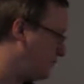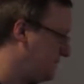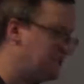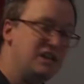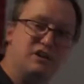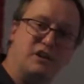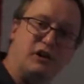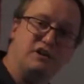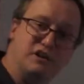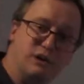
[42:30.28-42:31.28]
see that there
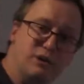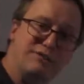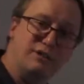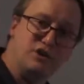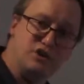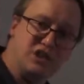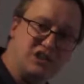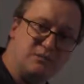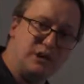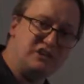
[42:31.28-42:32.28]
are two different
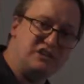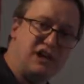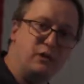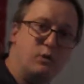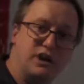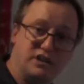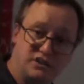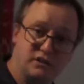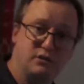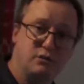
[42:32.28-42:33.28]
genes, BRCA1 and
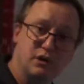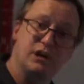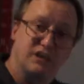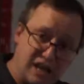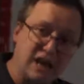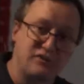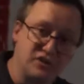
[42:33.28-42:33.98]
2, that have this